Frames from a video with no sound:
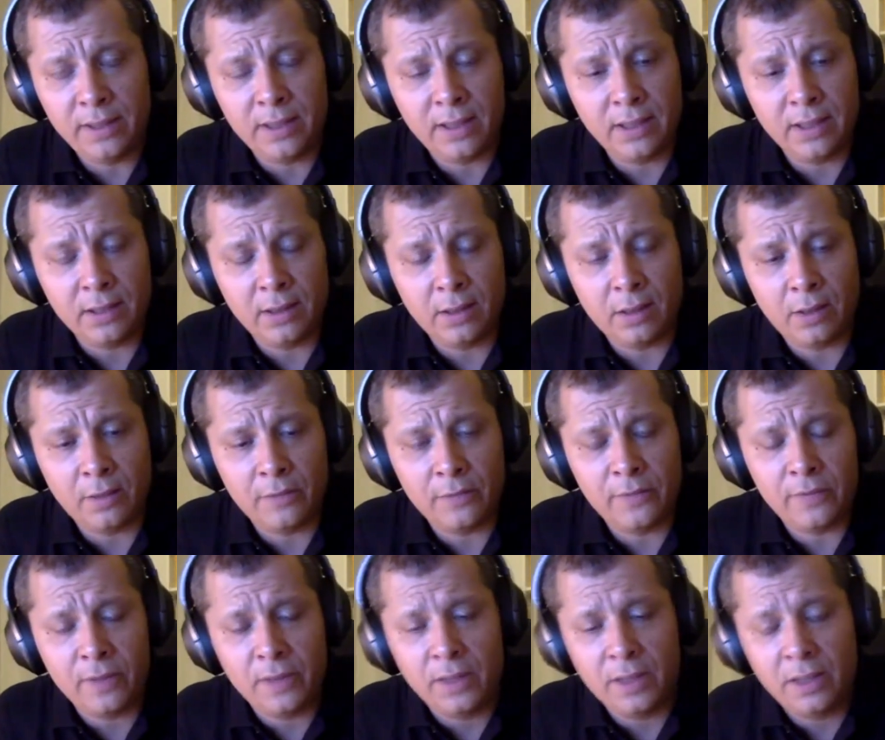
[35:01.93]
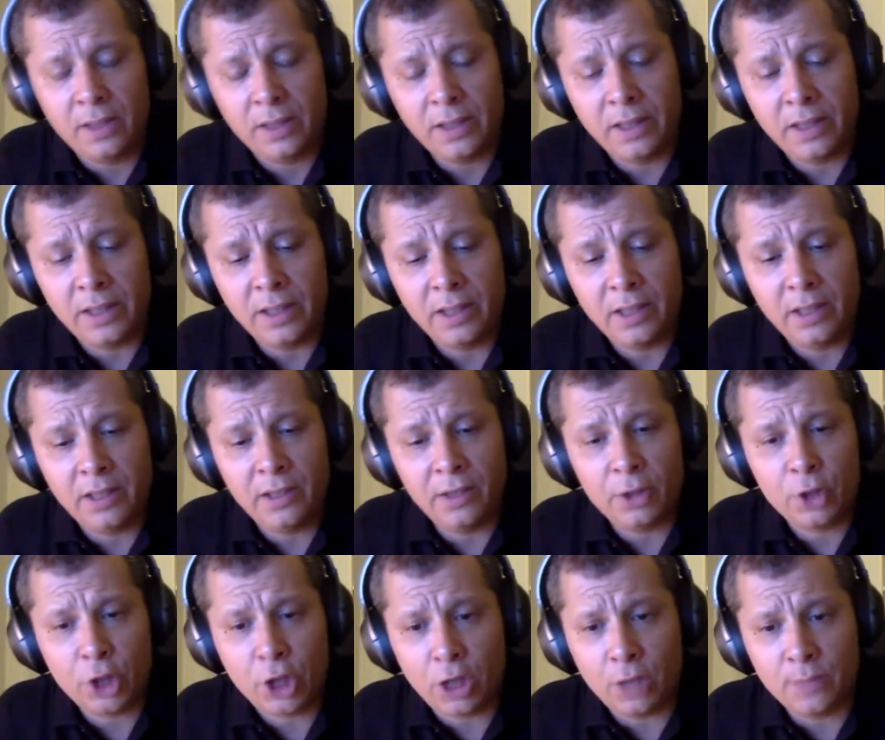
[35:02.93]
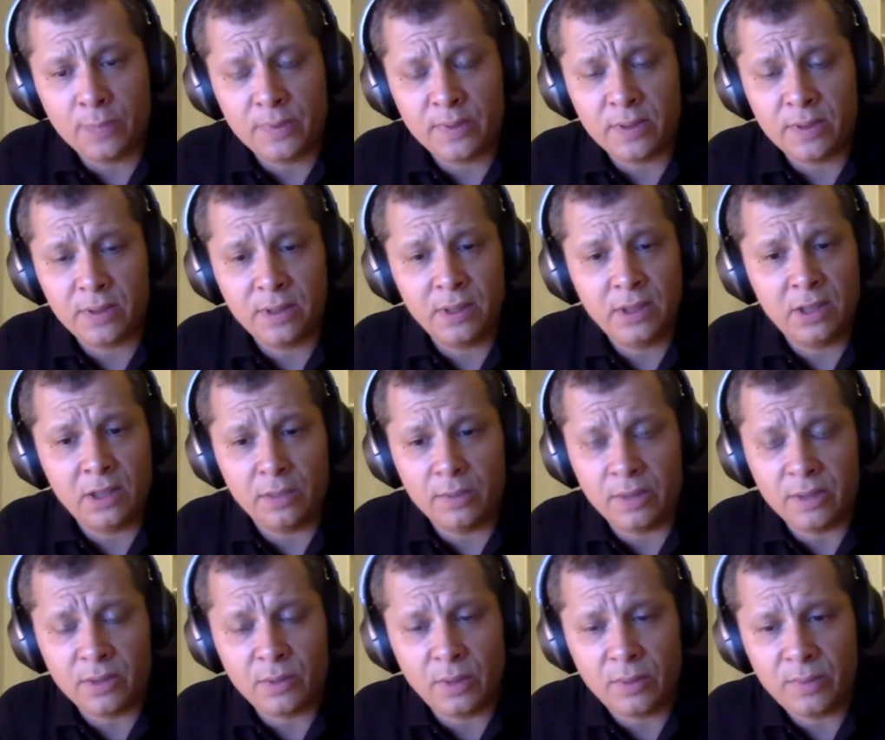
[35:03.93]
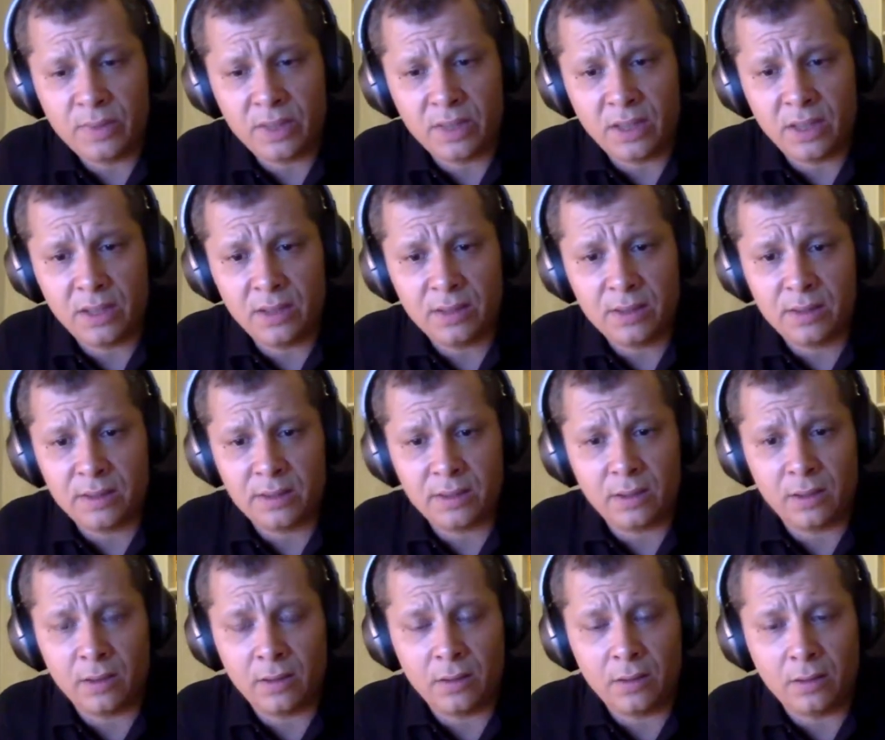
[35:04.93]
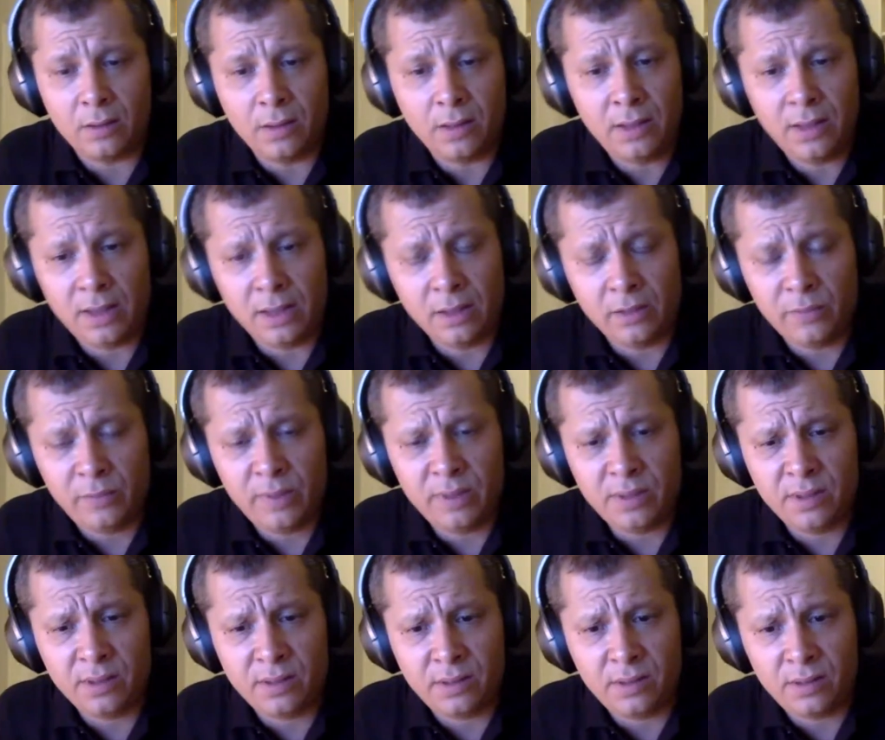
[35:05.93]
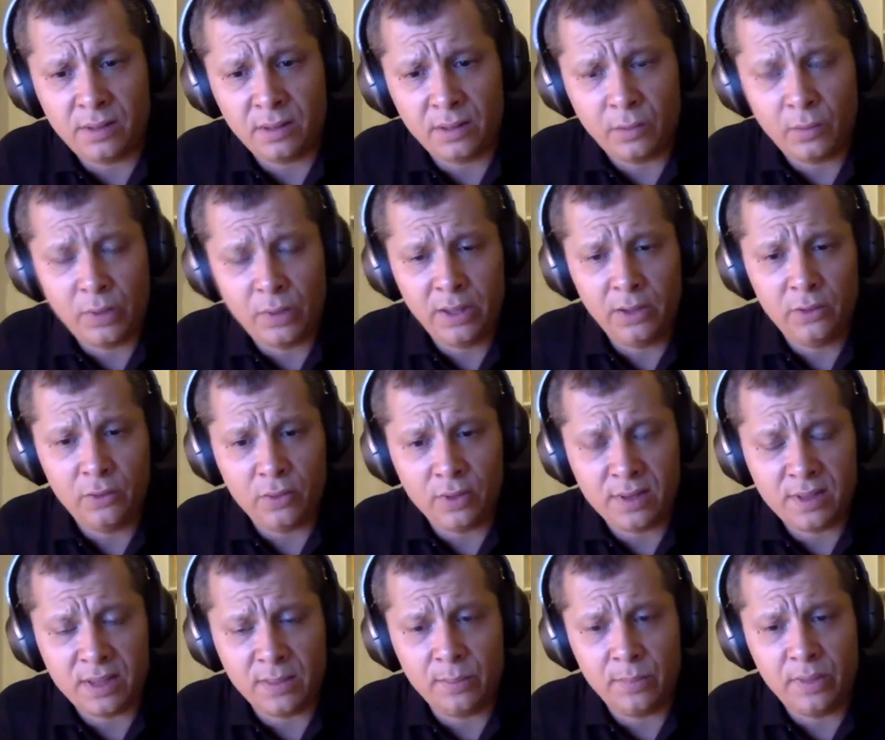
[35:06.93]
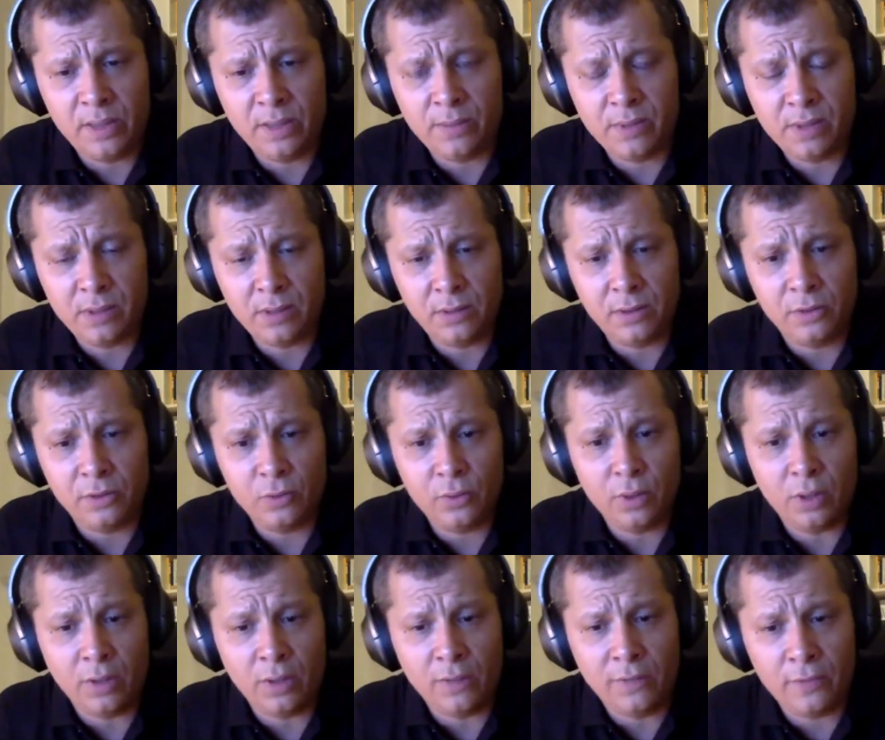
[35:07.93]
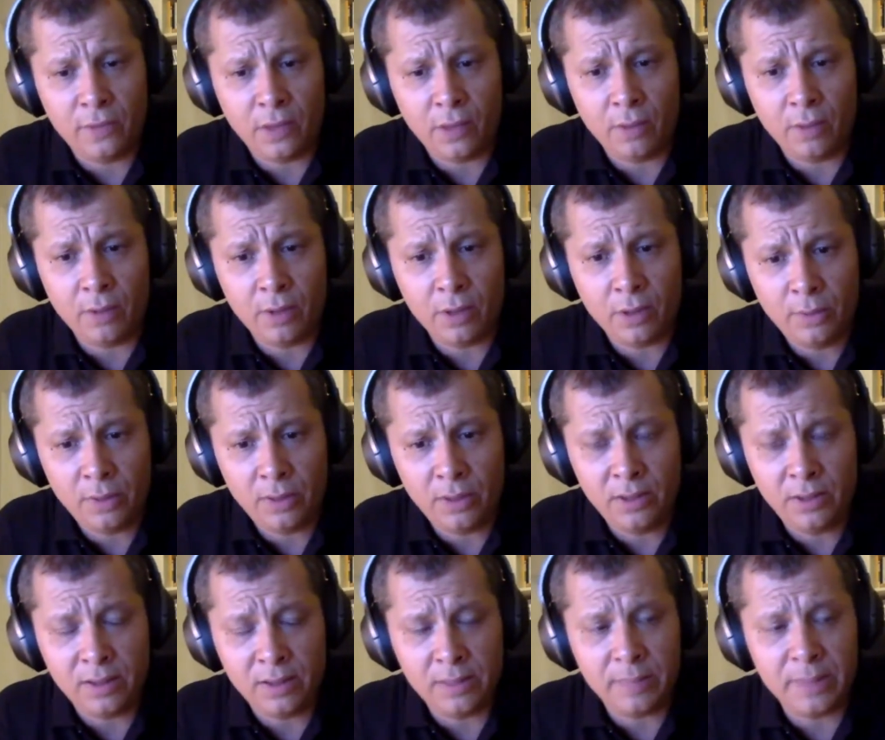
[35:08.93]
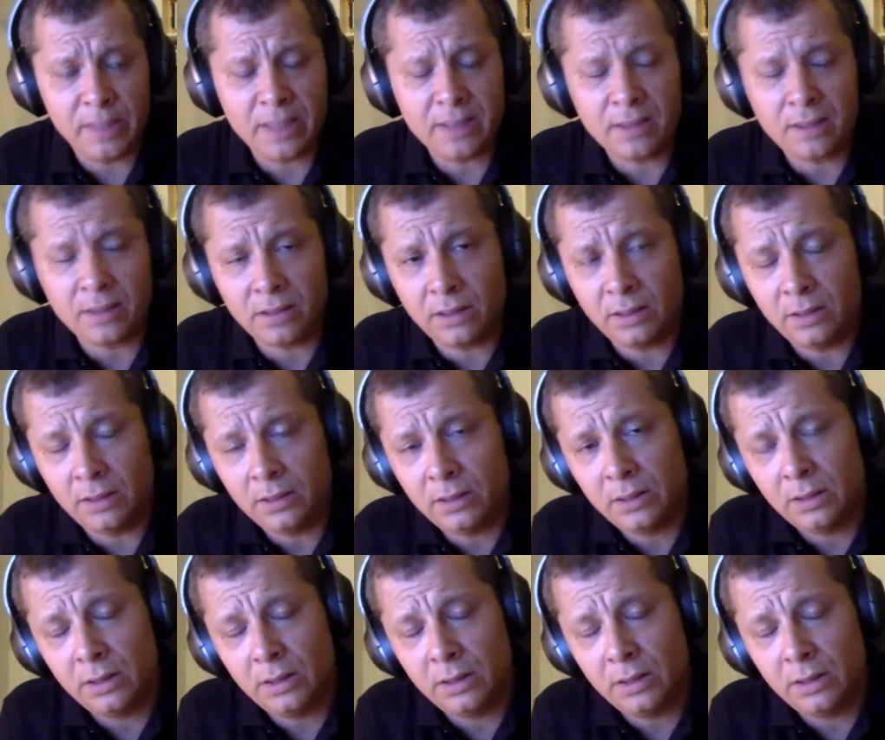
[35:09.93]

any kind of shops, e-commerce websites, or any kind of businesses that are willing to accept Beams in order to offer our community the capacity